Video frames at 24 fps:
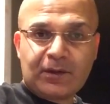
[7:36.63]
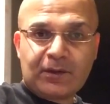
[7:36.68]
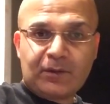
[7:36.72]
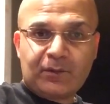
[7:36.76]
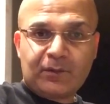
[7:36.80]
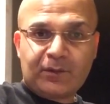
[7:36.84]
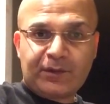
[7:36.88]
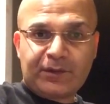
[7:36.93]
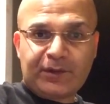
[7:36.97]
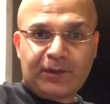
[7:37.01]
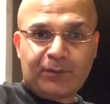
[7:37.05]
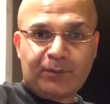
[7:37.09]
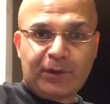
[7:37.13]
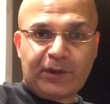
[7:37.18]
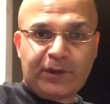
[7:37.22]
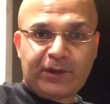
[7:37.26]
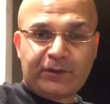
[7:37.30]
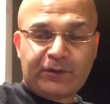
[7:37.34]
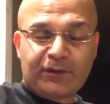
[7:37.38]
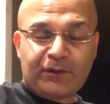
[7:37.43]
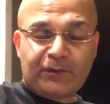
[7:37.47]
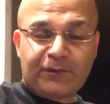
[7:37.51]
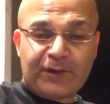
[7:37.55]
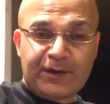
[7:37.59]
with the brother
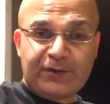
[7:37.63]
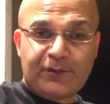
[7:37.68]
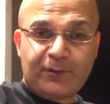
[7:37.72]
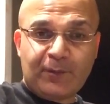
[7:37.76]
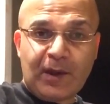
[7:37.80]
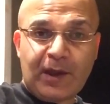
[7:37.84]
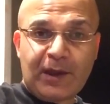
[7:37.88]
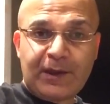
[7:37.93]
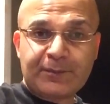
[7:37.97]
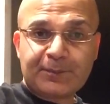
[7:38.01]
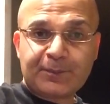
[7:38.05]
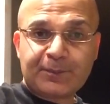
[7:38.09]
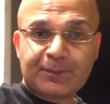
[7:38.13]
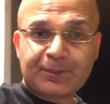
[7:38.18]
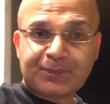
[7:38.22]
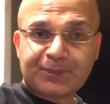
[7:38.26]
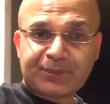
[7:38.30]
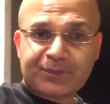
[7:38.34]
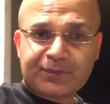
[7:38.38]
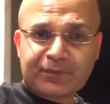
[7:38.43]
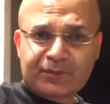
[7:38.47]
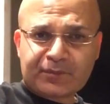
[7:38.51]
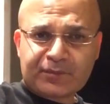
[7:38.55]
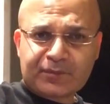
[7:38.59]
of a friend of mine
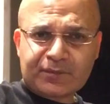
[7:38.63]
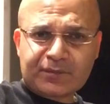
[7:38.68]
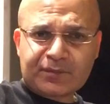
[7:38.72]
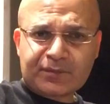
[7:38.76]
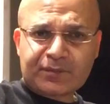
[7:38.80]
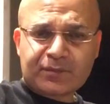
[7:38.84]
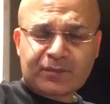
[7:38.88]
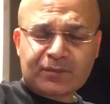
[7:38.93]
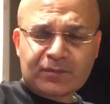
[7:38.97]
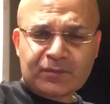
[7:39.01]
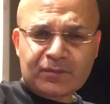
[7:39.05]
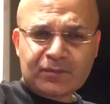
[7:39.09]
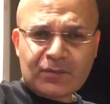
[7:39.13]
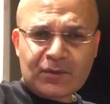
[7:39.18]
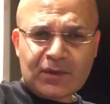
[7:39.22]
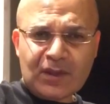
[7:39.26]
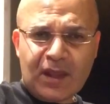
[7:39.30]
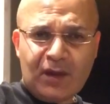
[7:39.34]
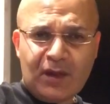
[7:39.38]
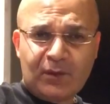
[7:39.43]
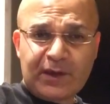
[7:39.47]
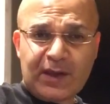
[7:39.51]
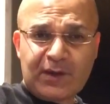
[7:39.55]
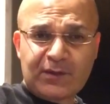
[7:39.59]

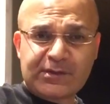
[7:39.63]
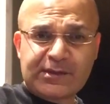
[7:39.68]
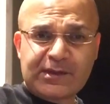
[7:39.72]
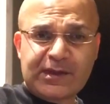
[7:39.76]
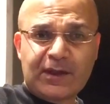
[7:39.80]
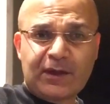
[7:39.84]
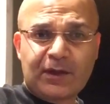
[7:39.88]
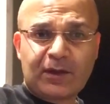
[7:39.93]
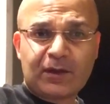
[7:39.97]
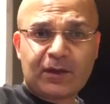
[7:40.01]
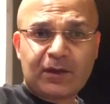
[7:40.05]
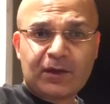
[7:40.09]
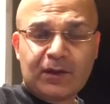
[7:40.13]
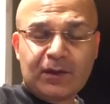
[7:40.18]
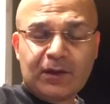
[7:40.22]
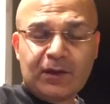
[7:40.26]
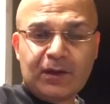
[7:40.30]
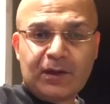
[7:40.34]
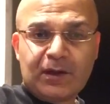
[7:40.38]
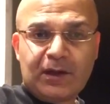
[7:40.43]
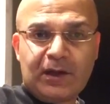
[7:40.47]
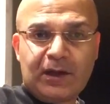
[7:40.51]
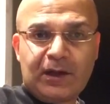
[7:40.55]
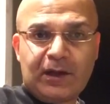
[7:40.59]
when I was there.
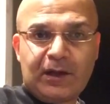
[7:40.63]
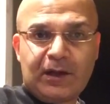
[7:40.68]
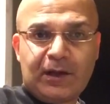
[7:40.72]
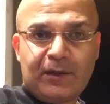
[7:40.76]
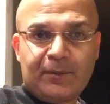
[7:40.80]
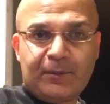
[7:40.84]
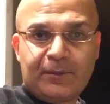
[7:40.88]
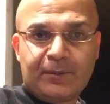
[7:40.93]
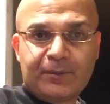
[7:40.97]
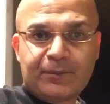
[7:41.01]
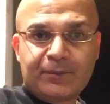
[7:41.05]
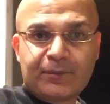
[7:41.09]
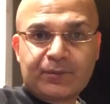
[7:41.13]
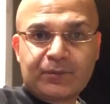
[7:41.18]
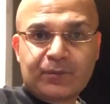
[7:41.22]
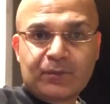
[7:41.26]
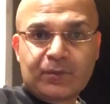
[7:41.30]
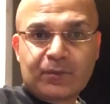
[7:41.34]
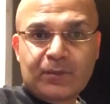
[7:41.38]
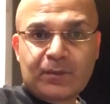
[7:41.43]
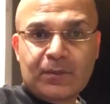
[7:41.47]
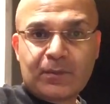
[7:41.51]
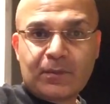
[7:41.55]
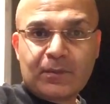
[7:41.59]

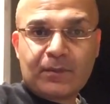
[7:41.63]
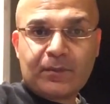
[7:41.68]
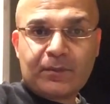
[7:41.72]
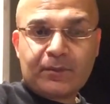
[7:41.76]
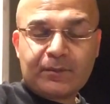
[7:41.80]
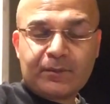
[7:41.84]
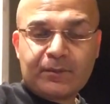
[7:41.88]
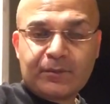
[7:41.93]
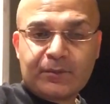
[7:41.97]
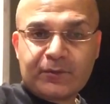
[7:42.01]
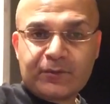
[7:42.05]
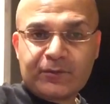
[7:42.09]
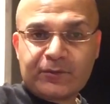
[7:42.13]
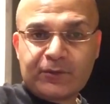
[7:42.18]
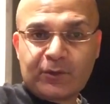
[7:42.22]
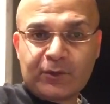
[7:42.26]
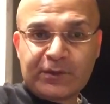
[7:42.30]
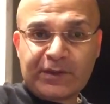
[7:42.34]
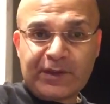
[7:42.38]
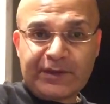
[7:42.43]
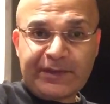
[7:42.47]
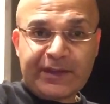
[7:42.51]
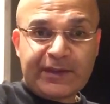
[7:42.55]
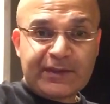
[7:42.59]
So
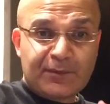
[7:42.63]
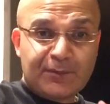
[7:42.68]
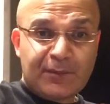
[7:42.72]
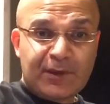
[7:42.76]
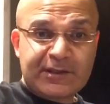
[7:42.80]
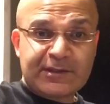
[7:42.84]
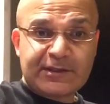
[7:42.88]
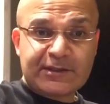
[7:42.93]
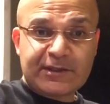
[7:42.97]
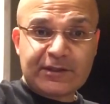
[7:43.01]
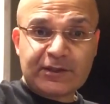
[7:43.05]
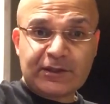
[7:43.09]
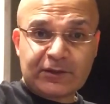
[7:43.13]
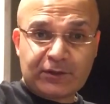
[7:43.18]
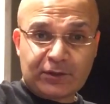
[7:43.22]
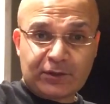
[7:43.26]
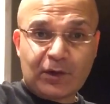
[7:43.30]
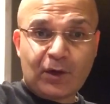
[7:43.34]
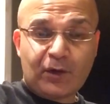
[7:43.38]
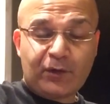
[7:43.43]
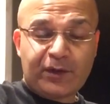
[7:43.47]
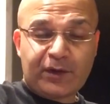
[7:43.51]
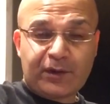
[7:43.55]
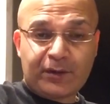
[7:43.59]
that's a must-see to
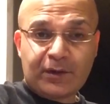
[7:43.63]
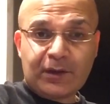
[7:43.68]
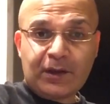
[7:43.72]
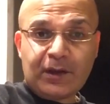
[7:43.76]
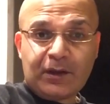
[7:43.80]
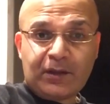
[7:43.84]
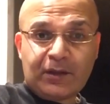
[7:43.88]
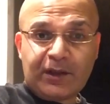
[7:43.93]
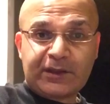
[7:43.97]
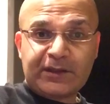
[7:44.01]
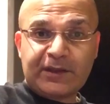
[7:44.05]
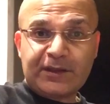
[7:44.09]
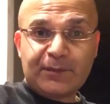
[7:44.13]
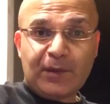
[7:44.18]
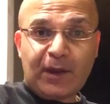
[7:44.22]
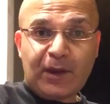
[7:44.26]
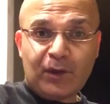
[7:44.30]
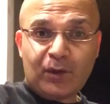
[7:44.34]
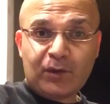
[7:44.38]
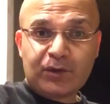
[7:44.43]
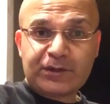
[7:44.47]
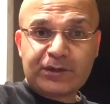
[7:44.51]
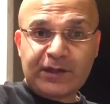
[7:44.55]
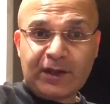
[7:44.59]
go there. Luckily, my
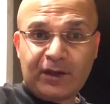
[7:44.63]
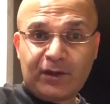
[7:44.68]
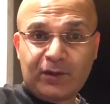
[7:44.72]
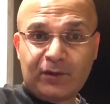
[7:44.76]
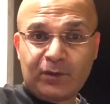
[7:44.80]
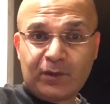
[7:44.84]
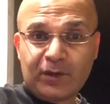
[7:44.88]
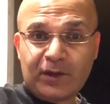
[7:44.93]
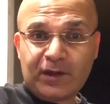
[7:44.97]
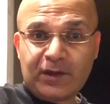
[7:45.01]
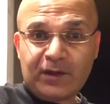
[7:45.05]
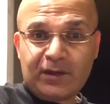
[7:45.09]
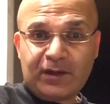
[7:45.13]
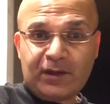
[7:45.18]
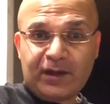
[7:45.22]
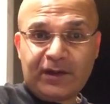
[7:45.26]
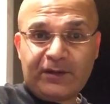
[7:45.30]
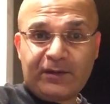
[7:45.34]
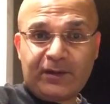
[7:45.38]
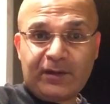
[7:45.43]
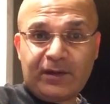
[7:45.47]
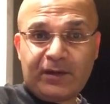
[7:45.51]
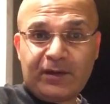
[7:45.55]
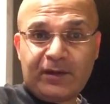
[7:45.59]
hotel,
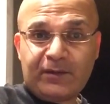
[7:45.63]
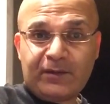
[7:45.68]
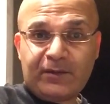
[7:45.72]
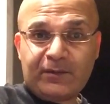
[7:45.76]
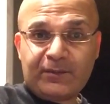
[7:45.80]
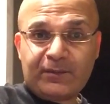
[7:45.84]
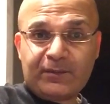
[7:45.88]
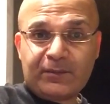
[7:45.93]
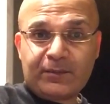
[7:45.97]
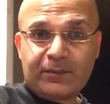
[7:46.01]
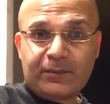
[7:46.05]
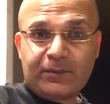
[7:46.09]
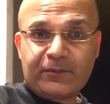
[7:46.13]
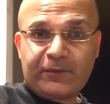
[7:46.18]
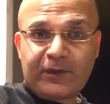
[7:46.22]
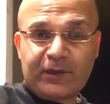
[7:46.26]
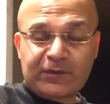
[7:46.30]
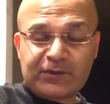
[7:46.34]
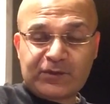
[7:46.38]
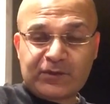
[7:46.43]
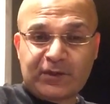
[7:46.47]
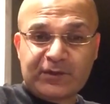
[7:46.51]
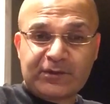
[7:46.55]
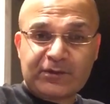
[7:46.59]

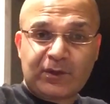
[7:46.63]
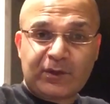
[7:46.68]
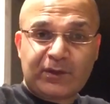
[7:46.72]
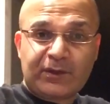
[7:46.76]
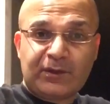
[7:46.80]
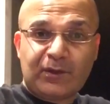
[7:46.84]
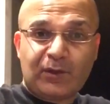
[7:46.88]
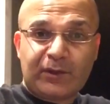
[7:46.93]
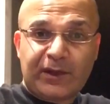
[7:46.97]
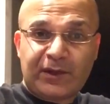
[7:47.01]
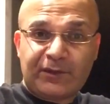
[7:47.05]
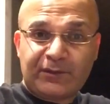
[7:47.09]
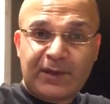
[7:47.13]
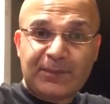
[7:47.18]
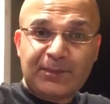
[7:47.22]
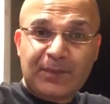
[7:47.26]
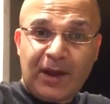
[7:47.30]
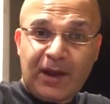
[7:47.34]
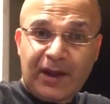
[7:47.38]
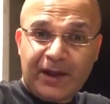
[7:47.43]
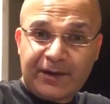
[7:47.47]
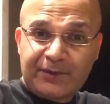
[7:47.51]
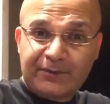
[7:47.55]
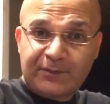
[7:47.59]
Fountain Square, is located right
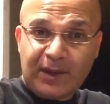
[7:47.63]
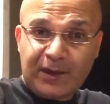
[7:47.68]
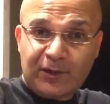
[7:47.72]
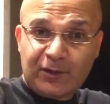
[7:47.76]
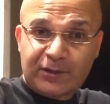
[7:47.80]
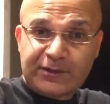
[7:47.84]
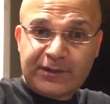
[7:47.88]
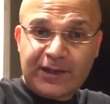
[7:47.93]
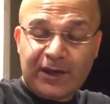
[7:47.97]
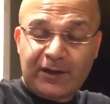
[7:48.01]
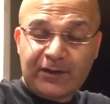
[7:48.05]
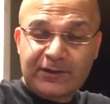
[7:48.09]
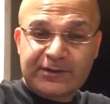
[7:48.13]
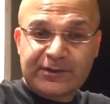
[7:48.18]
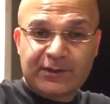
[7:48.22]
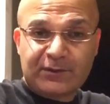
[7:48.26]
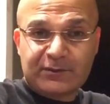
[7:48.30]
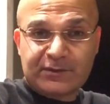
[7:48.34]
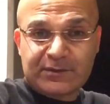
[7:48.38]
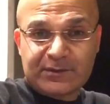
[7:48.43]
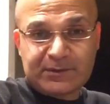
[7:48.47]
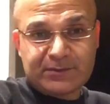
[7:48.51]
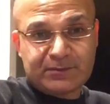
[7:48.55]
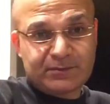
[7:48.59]
behind my hotel, so it
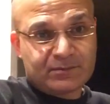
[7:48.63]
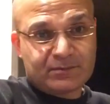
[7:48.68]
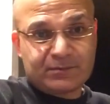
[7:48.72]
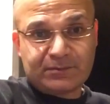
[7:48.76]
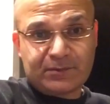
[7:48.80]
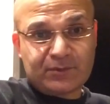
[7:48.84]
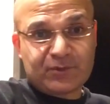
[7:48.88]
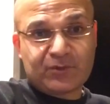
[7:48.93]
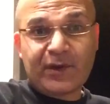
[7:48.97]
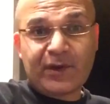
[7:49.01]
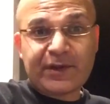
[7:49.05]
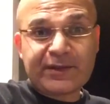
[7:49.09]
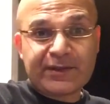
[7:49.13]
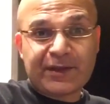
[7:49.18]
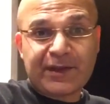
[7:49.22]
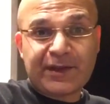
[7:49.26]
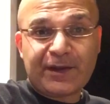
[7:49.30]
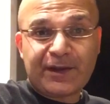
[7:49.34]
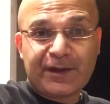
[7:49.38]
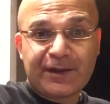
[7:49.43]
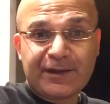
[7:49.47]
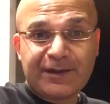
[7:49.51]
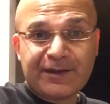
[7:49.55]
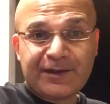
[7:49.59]
was right
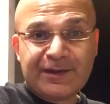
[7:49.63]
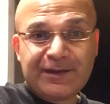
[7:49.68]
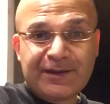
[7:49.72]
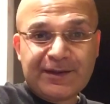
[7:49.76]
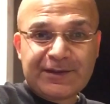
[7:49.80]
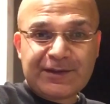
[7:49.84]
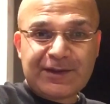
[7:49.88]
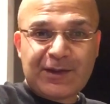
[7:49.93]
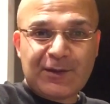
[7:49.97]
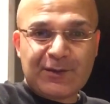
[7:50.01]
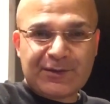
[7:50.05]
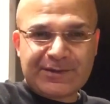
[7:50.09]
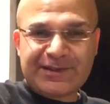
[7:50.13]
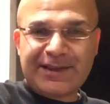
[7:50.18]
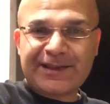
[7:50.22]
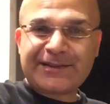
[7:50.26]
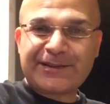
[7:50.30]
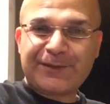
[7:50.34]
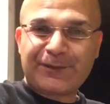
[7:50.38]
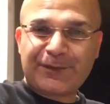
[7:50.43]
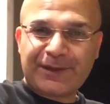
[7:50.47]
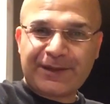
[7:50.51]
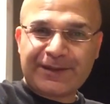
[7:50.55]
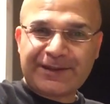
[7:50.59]
there. So it was not
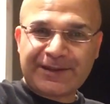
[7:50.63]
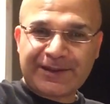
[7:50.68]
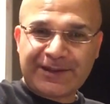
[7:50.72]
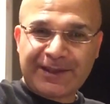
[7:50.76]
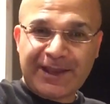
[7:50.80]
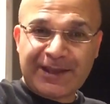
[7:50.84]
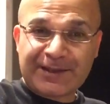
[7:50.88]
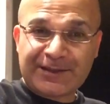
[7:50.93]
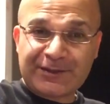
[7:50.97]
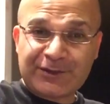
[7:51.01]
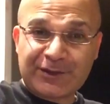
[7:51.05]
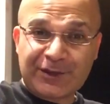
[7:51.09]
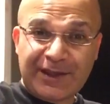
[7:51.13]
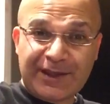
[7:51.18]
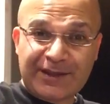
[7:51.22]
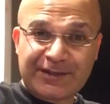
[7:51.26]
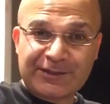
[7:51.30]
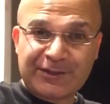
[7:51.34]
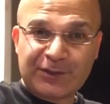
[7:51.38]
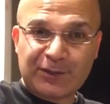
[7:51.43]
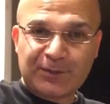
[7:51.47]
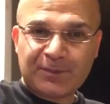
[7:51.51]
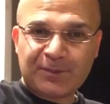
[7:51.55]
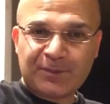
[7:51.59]
difficult to get
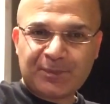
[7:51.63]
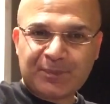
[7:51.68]
to.